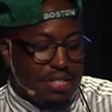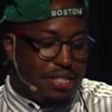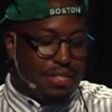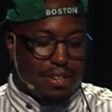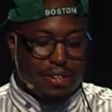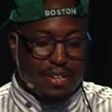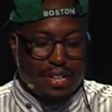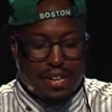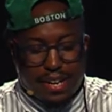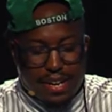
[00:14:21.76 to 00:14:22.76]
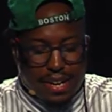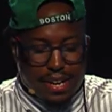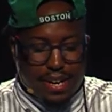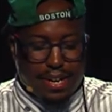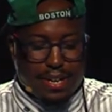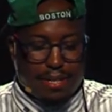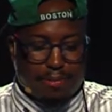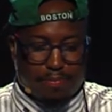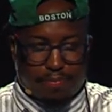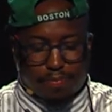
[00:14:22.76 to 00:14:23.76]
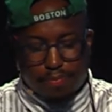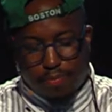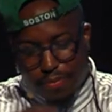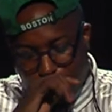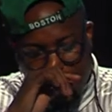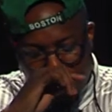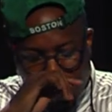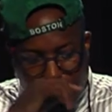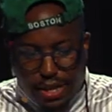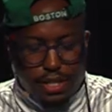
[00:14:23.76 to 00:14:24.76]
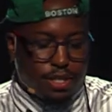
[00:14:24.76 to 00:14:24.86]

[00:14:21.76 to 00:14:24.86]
sorry. Uh, and this is